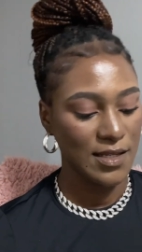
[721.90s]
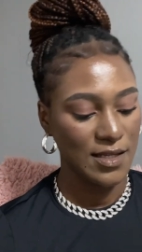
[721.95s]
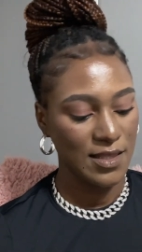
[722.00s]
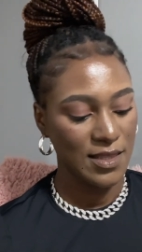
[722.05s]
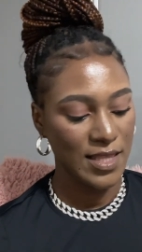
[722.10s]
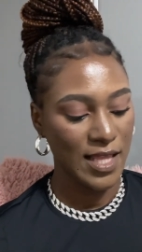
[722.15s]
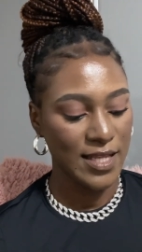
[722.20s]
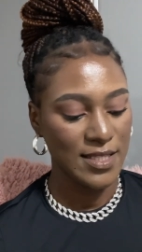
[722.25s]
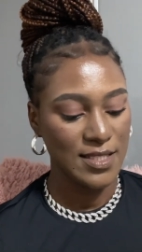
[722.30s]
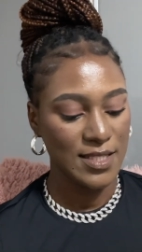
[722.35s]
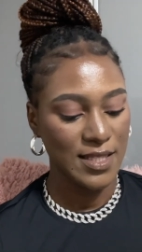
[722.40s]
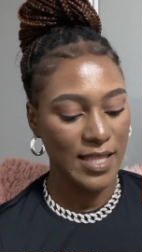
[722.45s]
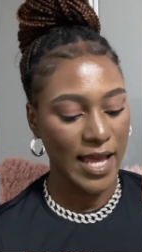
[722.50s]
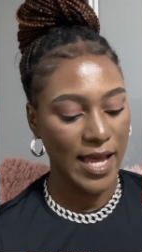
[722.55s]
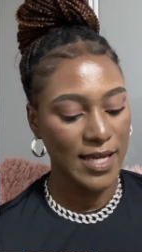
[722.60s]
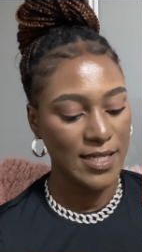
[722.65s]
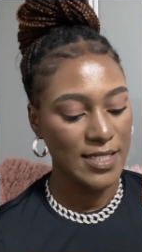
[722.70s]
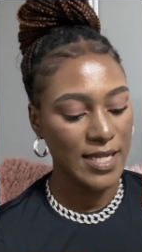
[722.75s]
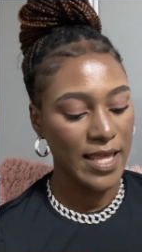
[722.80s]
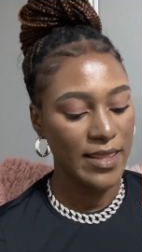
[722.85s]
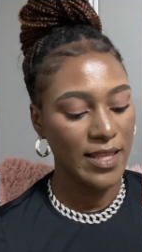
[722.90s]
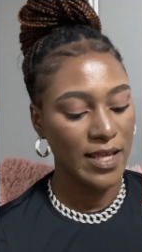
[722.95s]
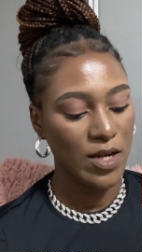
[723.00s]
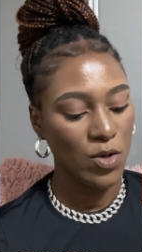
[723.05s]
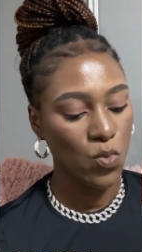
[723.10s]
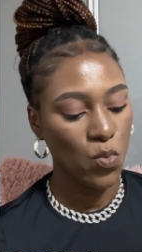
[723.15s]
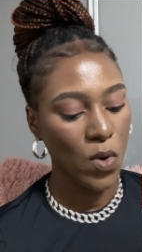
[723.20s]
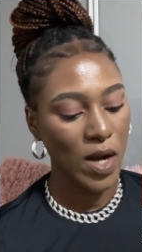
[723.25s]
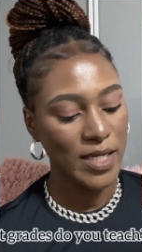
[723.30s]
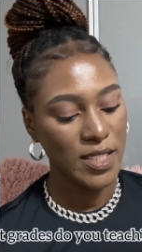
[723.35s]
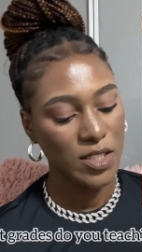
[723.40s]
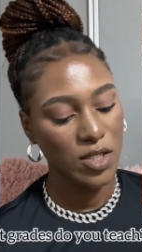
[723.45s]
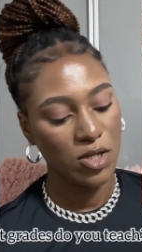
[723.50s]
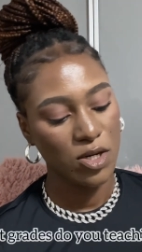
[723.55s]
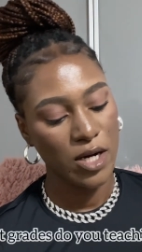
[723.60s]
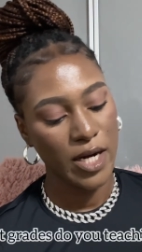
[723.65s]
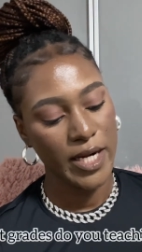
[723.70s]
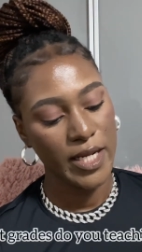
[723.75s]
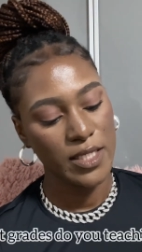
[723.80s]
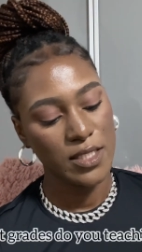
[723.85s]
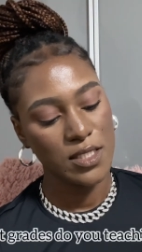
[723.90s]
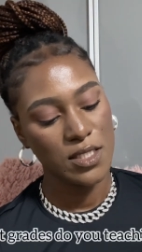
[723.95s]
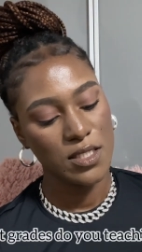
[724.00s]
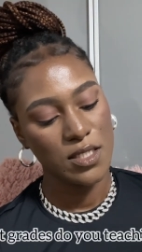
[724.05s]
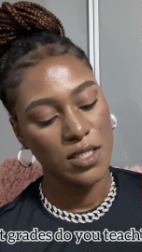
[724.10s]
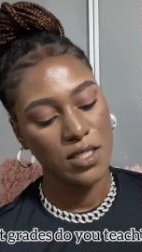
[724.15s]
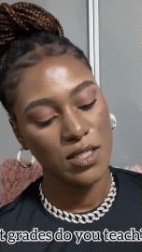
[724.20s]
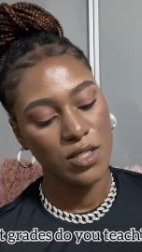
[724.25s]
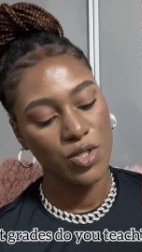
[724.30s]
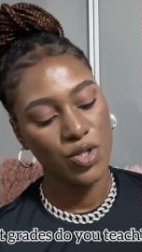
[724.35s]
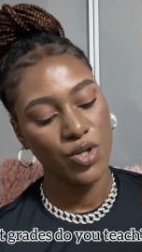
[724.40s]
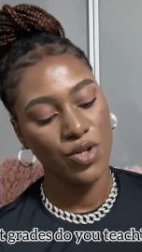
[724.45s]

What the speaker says: that's that. And then, what grades do